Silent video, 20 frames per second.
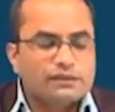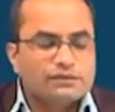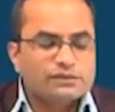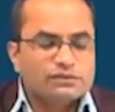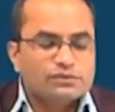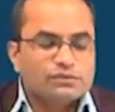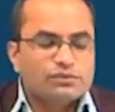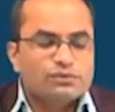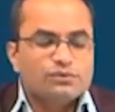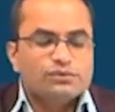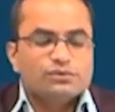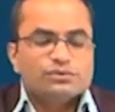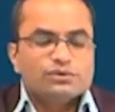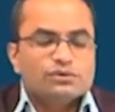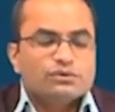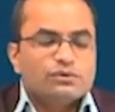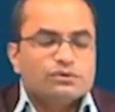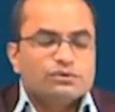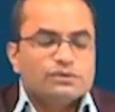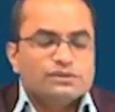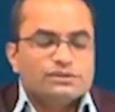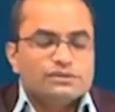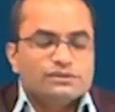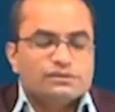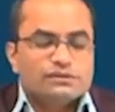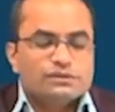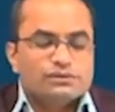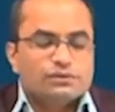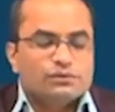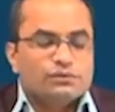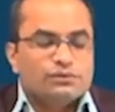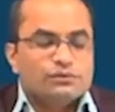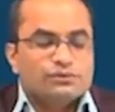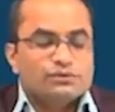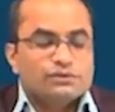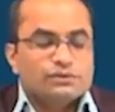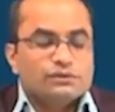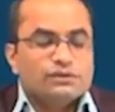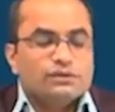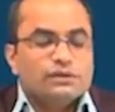the solution or the general
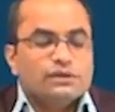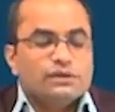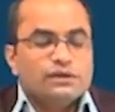solution.